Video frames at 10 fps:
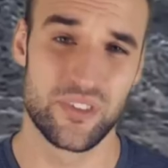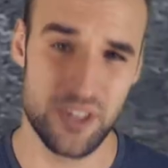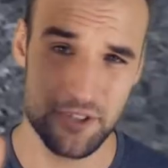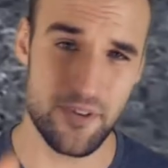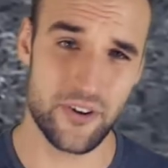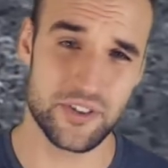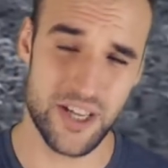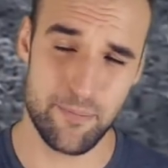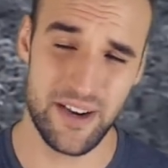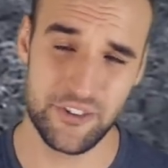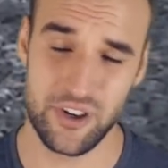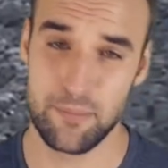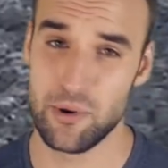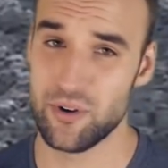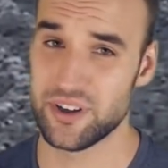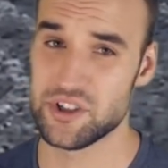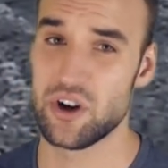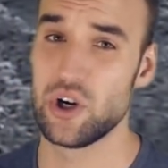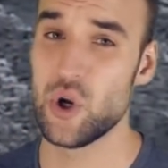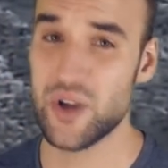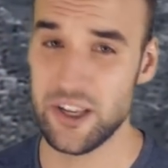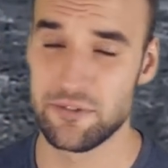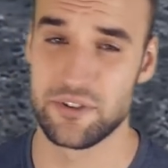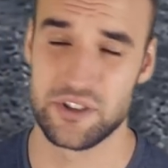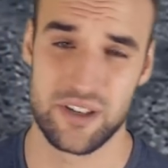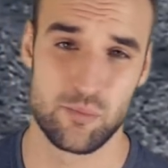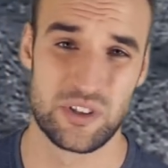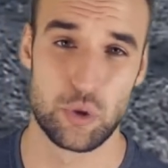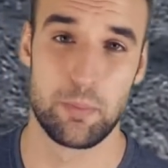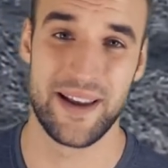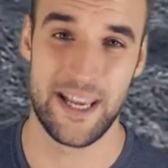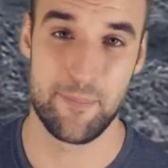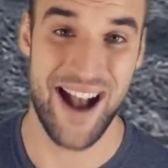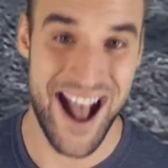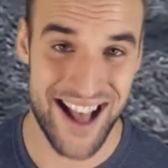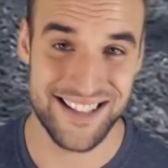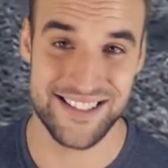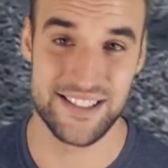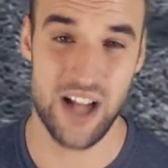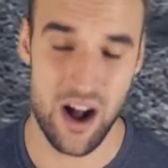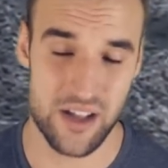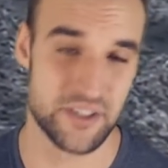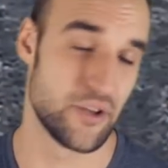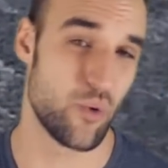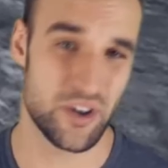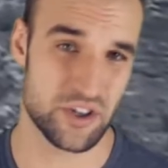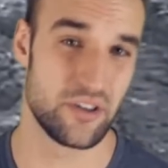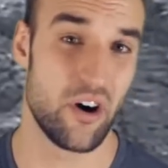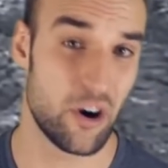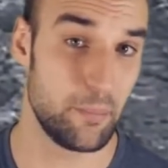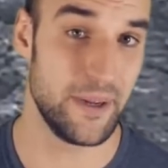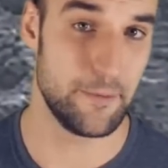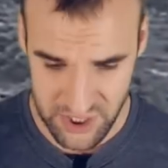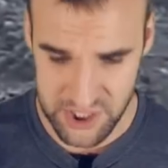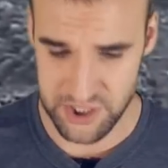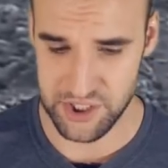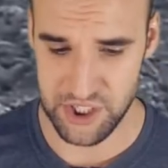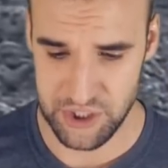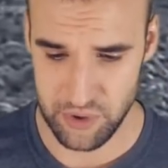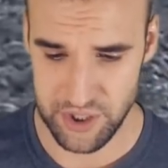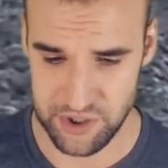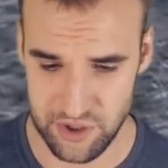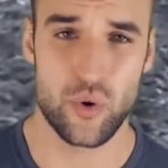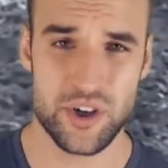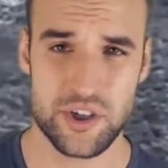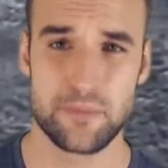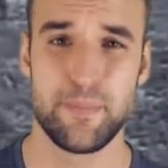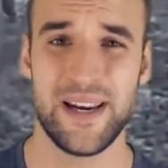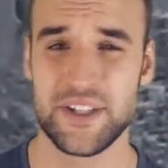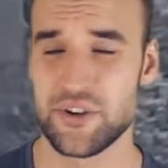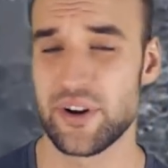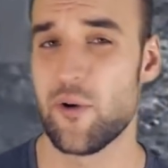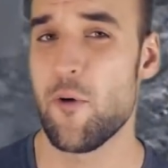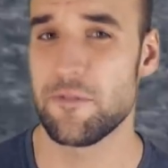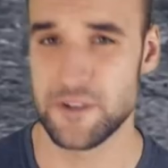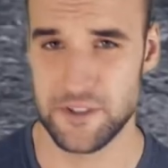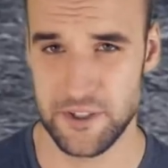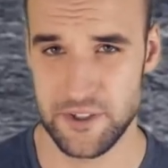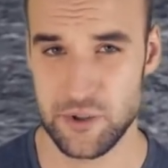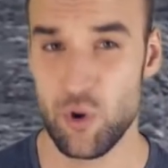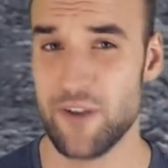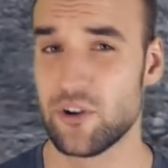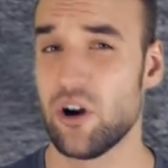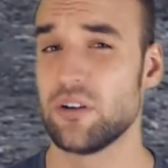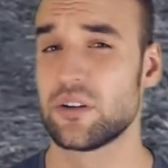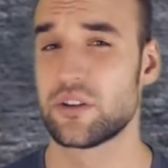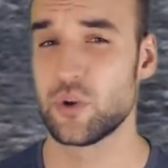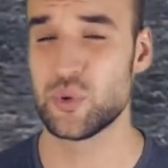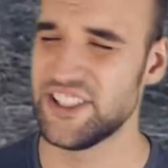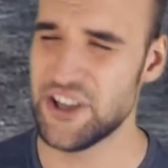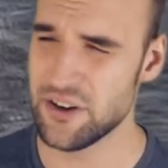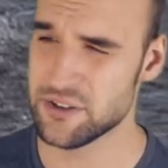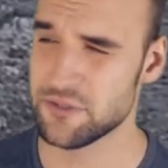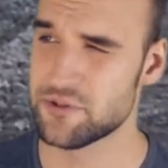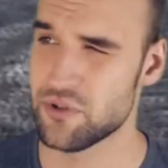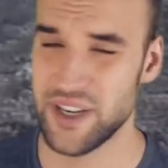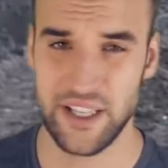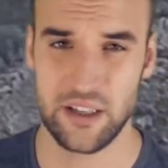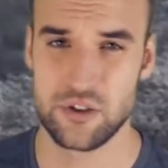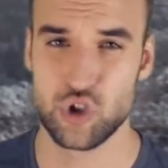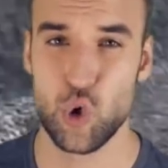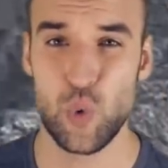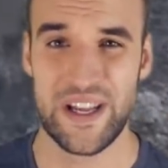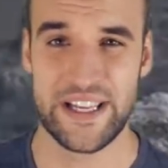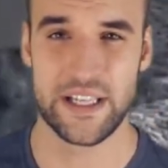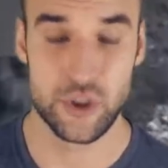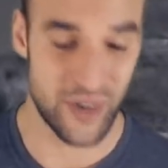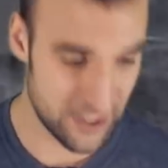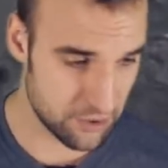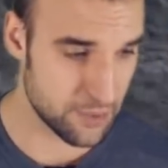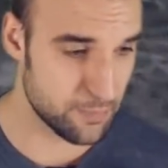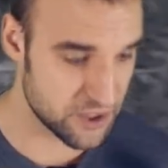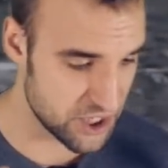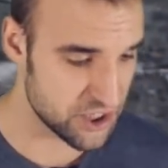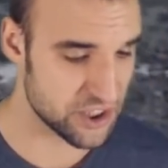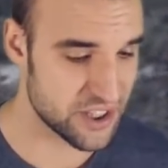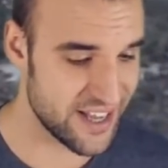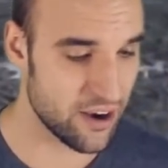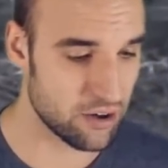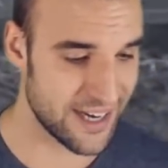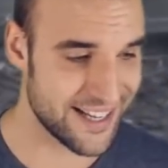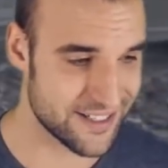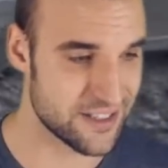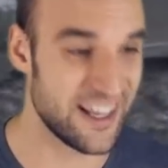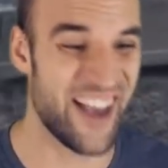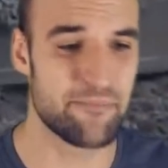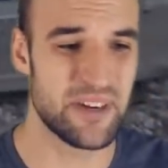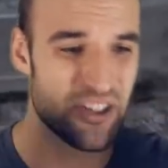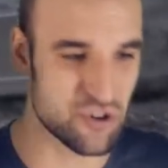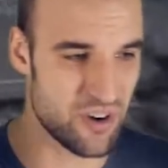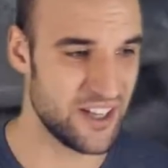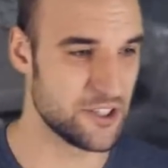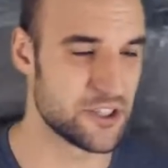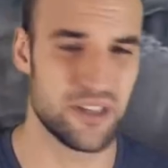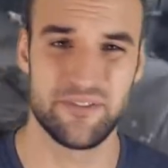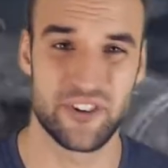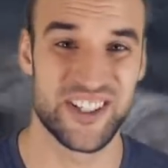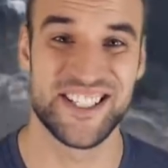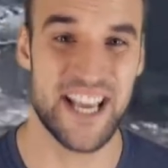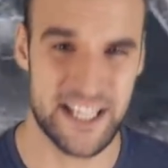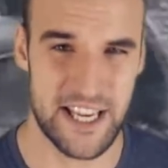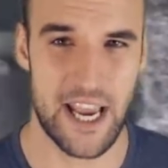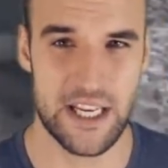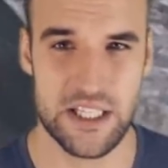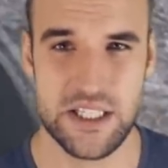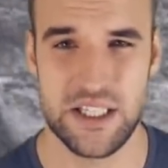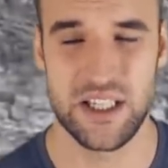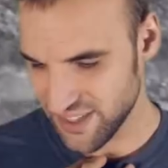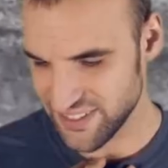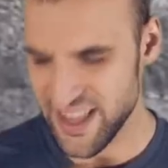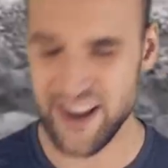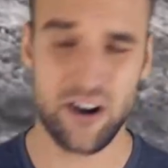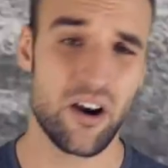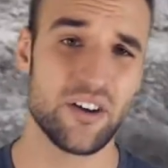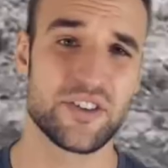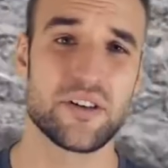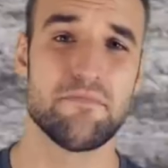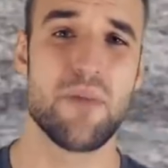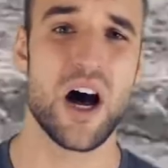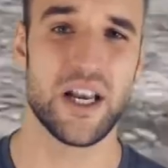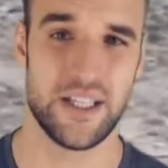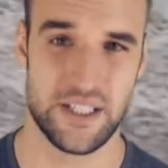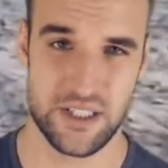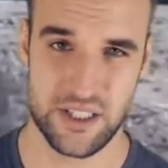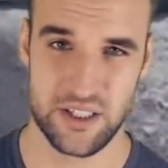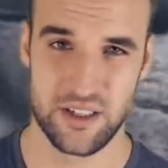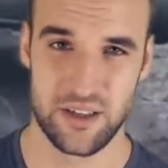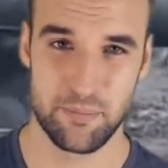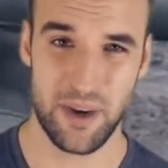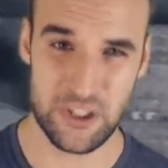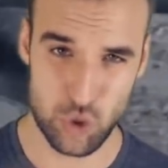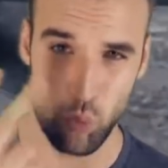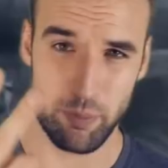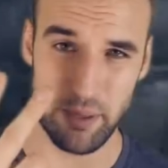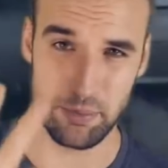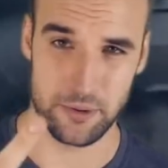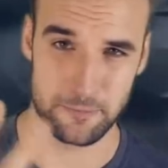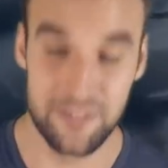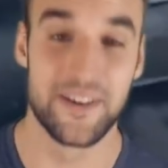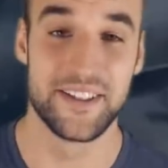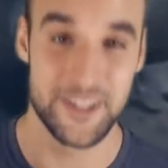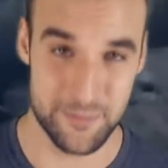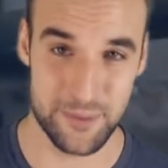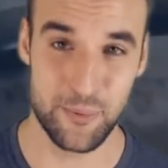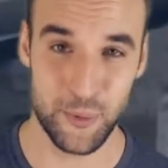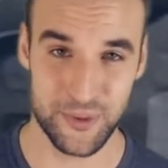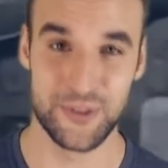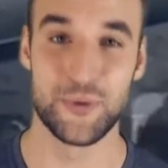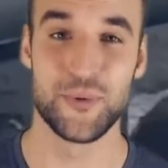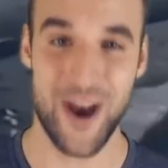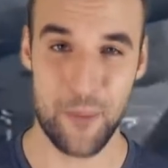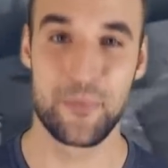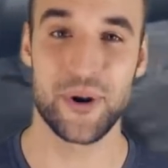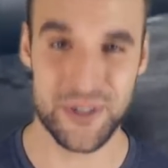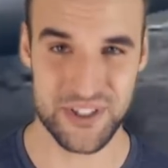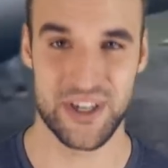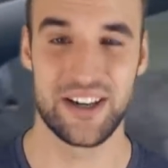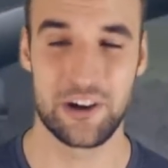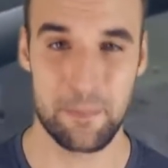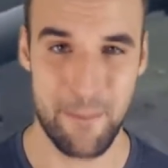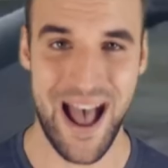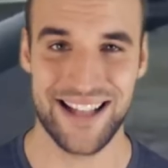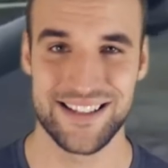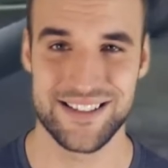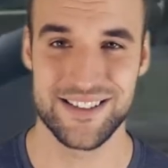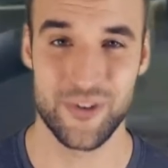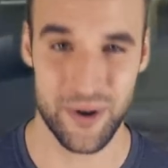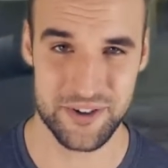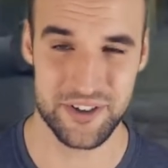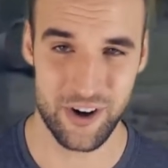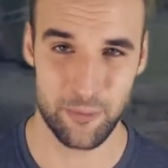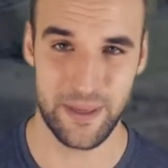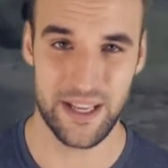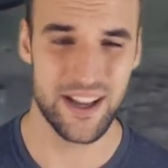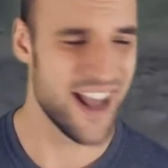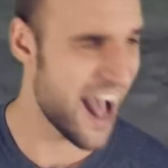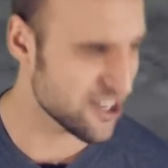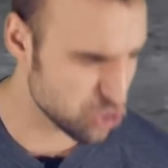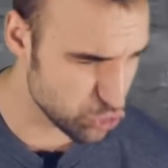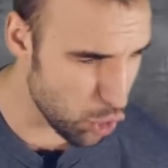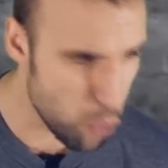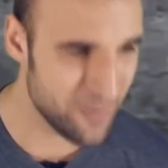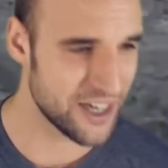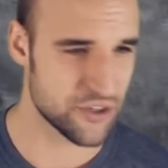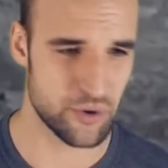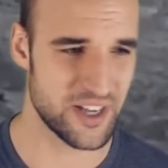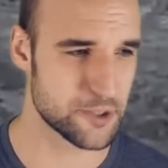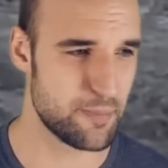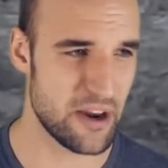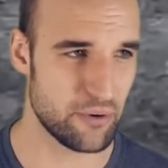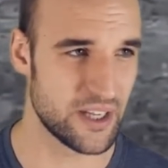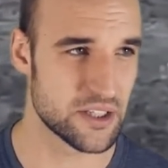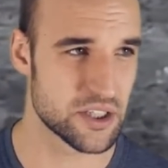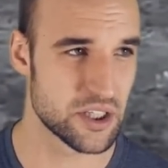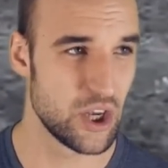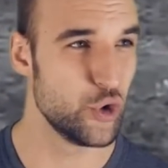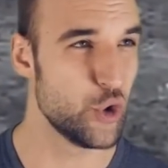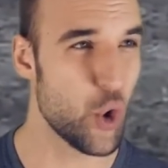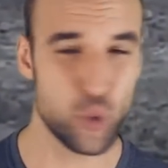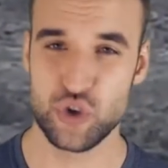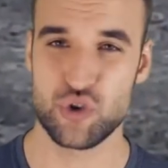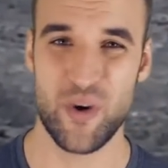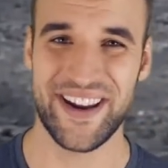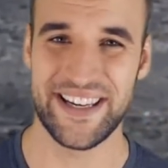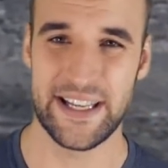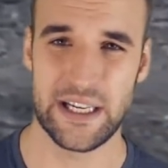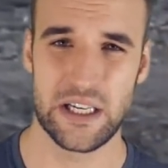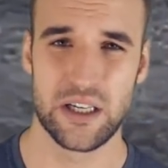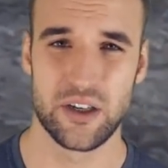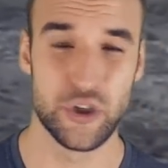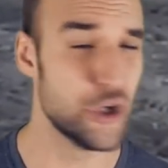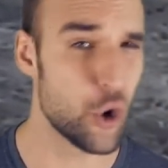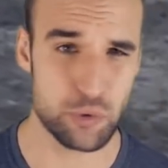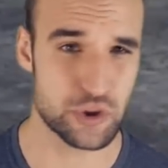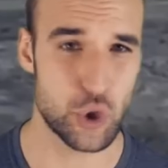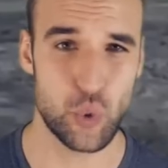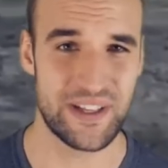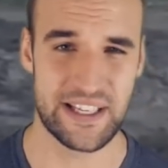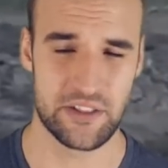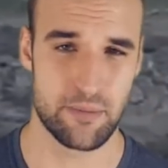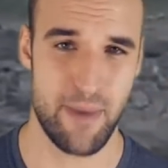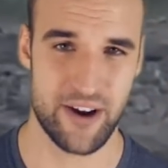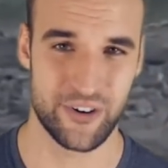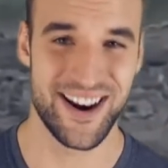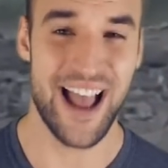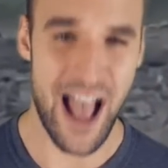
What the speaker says: These very same military bloggers are looking for someone to blame, as does the Russian army. This is the situation. Russian military officers who have gone through years of training and schooling to get to the positions they are at, they have been trained, some for decades. They are undermined by two people. Vladimir Putin, who now personally commands the Russian army, has no military experience, no training, no schooling in the matter.